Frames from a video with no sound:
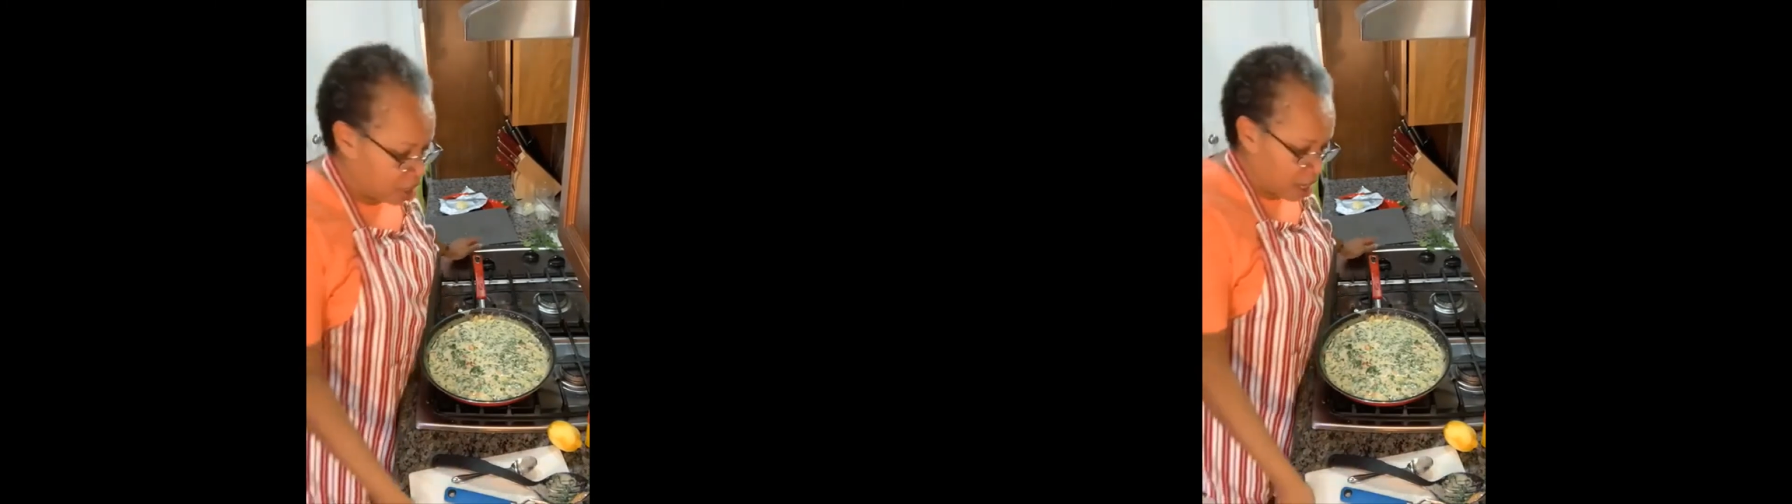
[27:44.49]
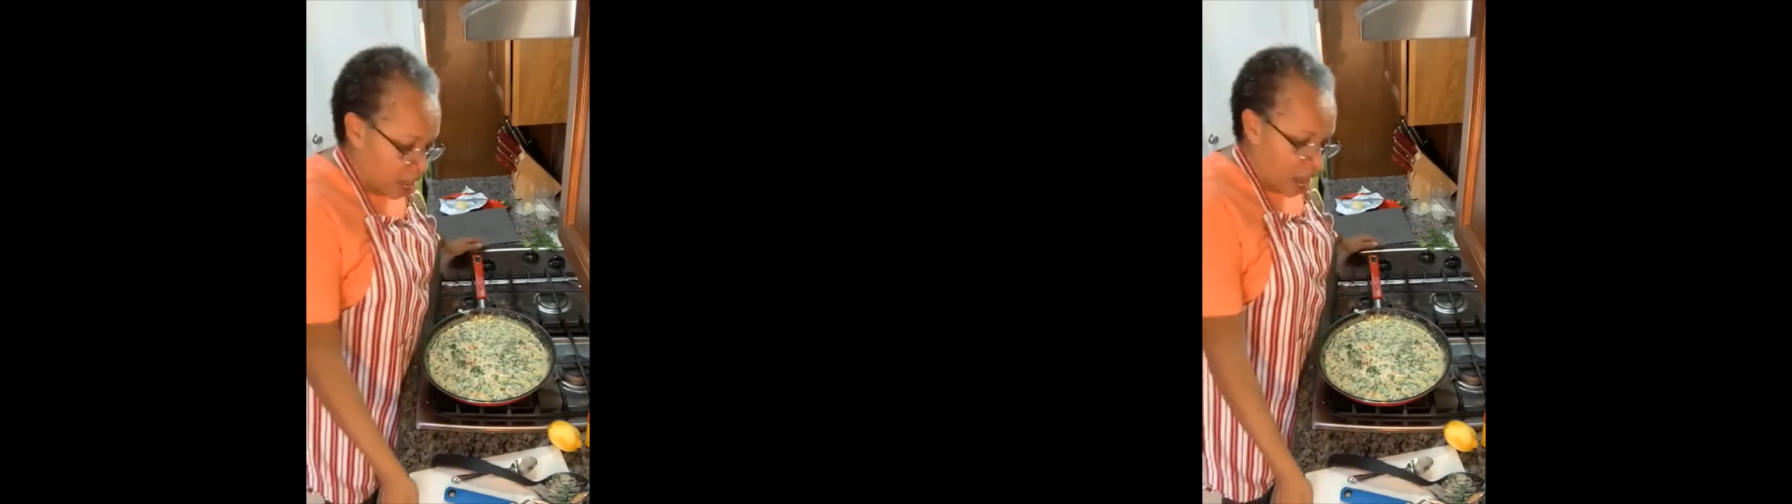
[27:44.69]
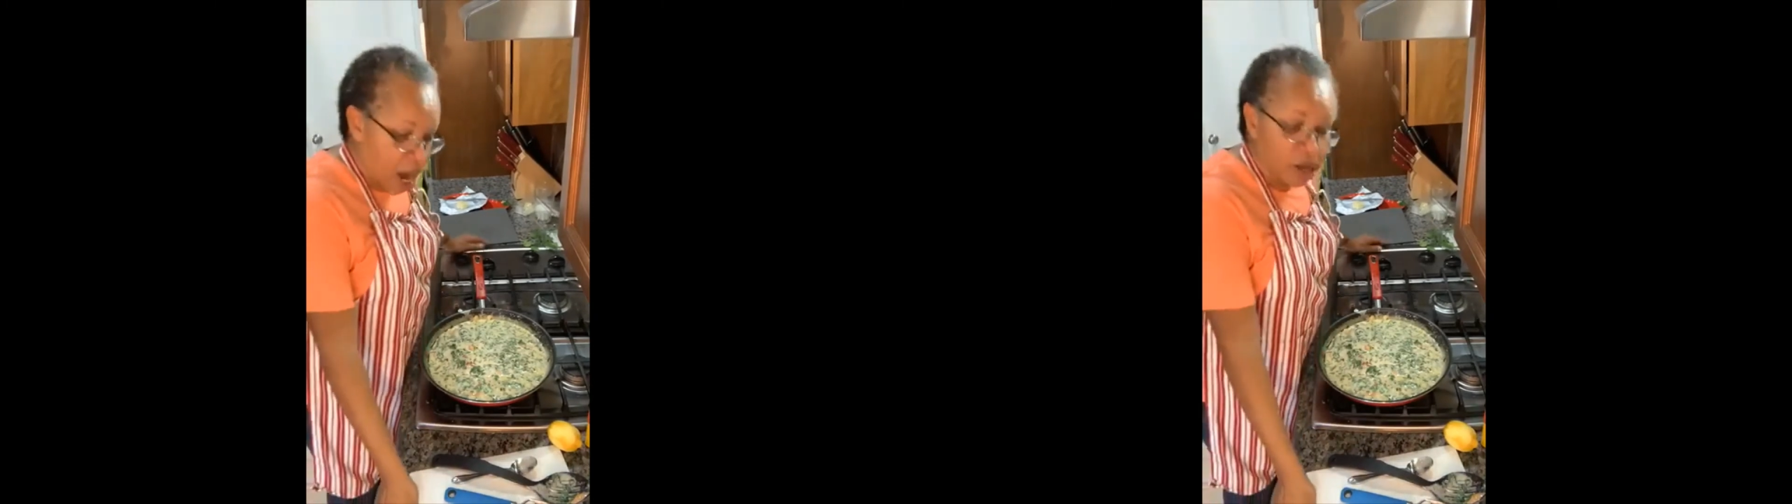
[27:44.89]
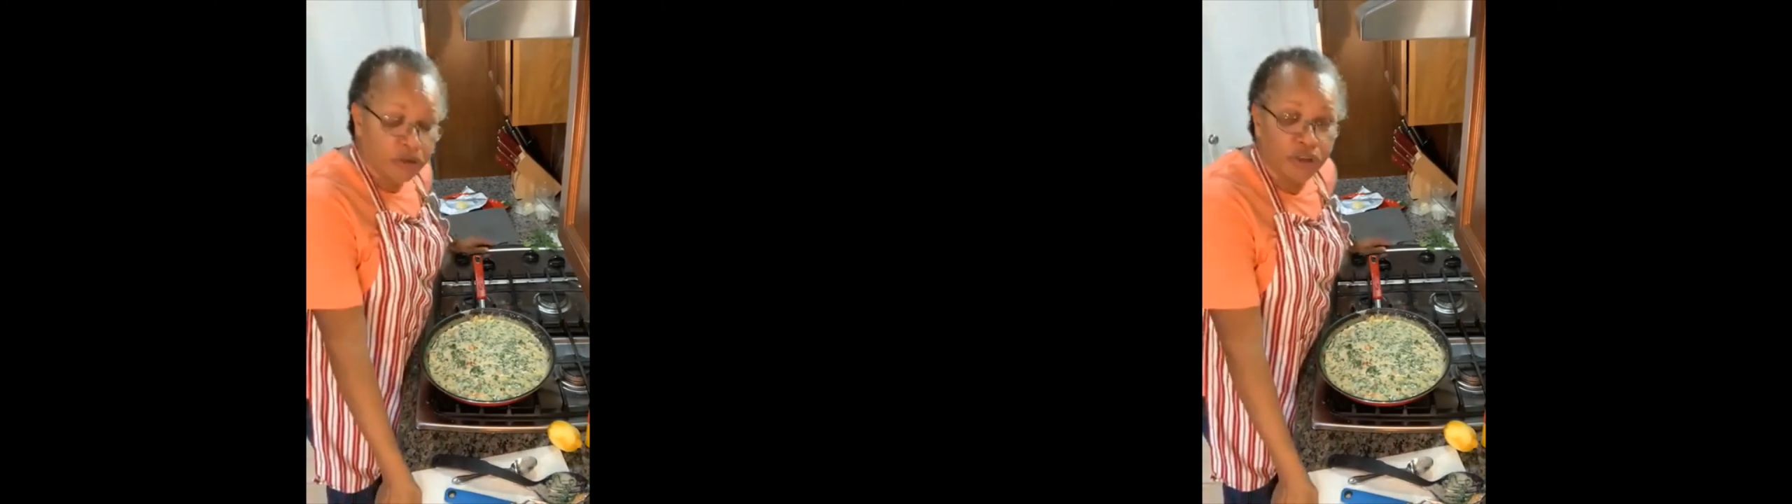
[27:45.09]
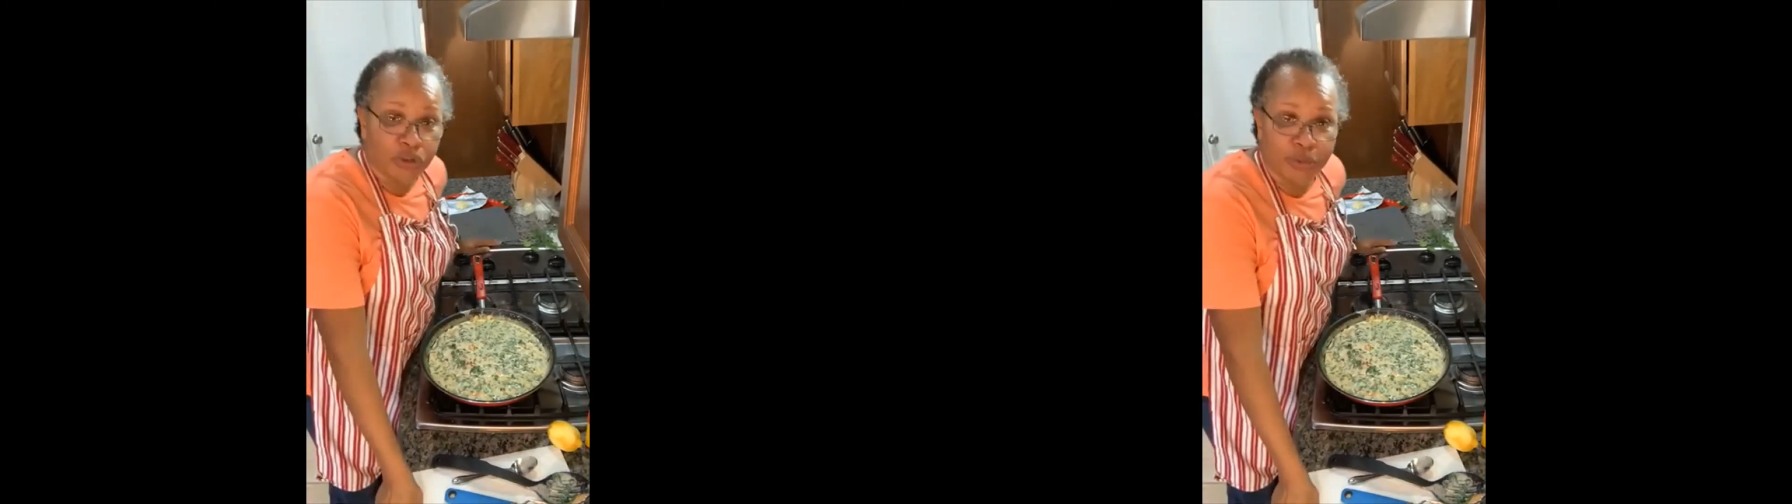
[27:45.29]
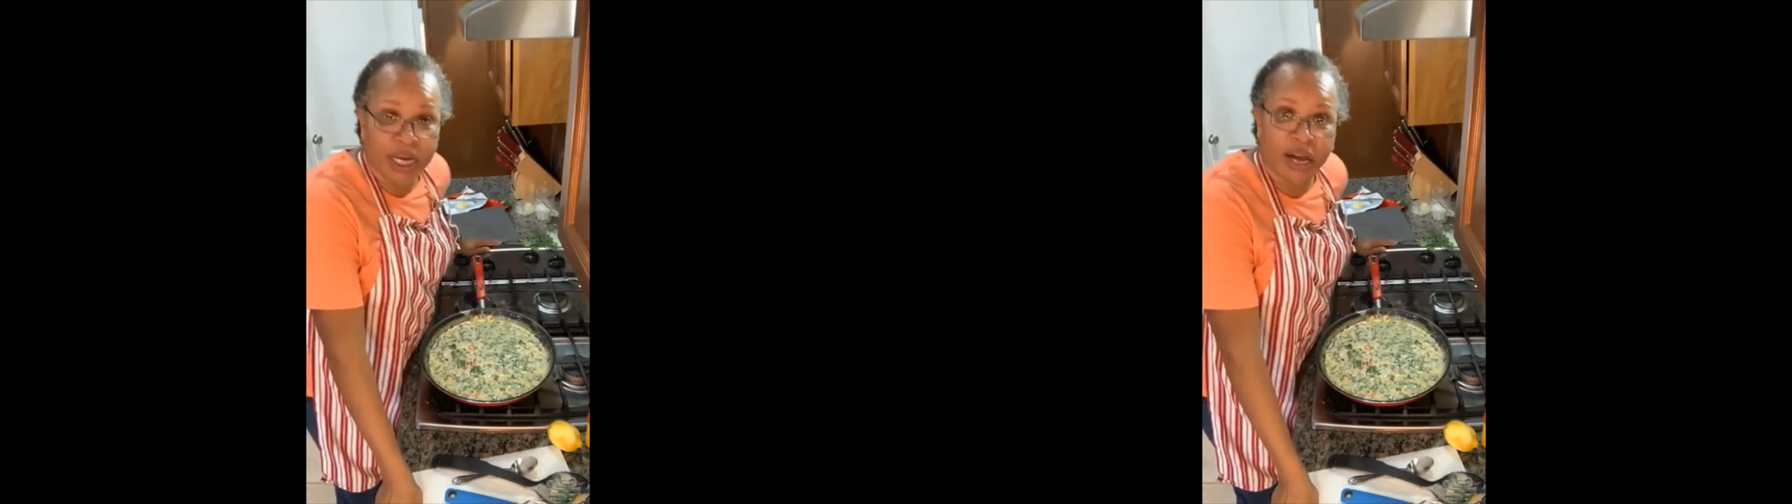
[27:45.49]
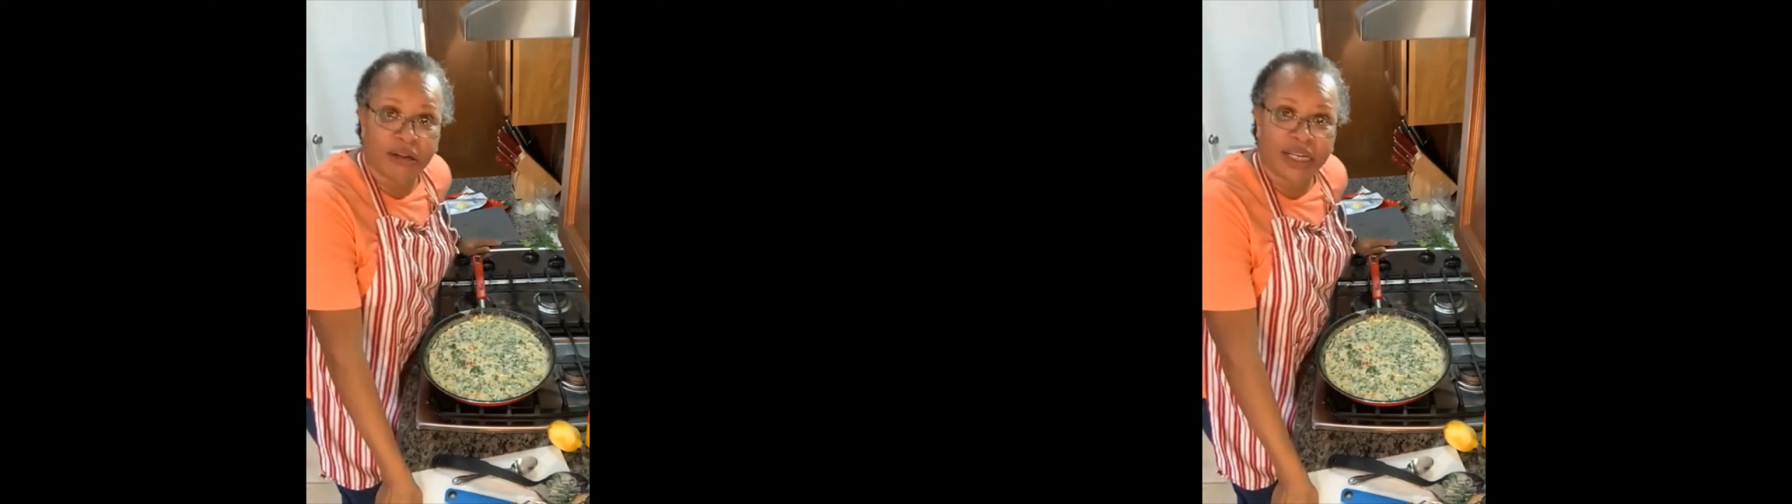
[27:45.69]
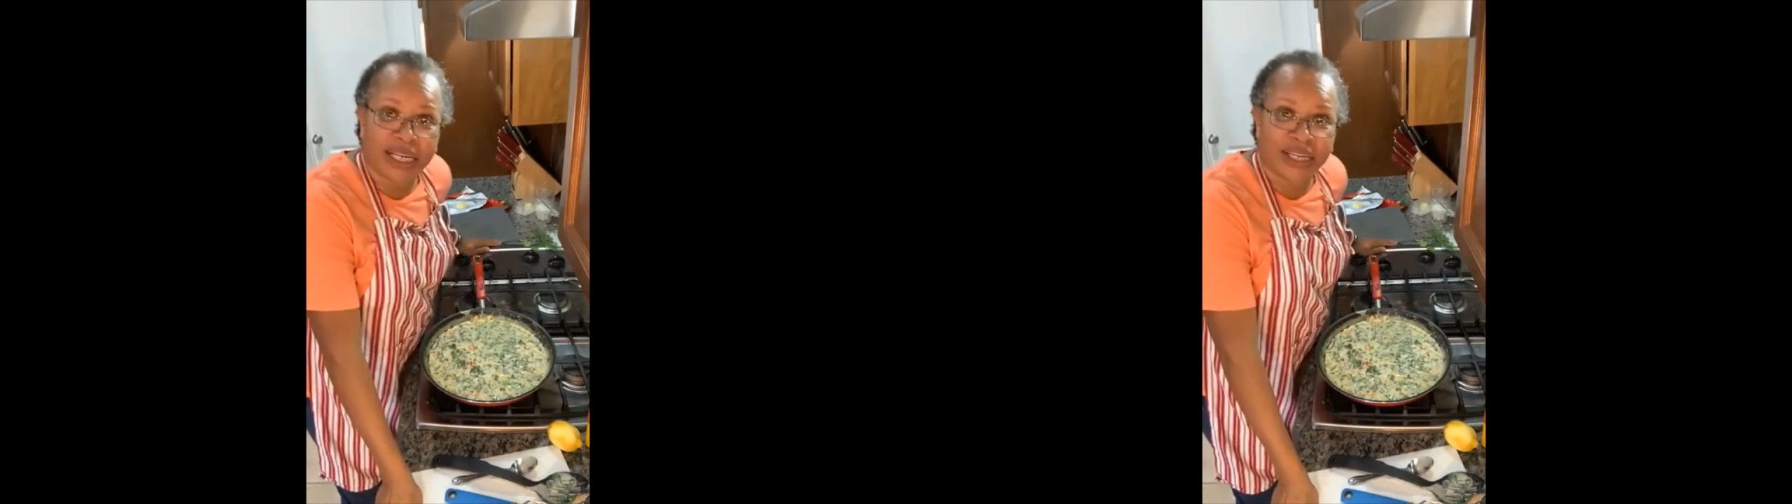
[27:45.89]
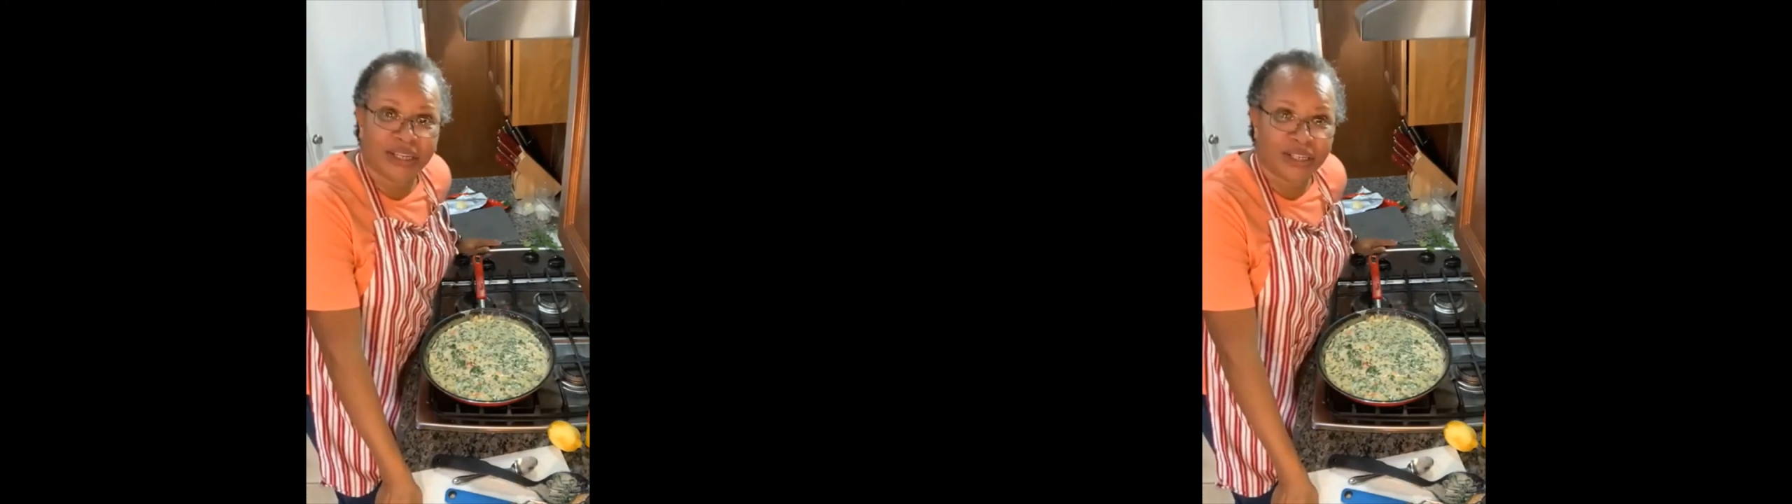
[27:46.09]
Our YouTube channel is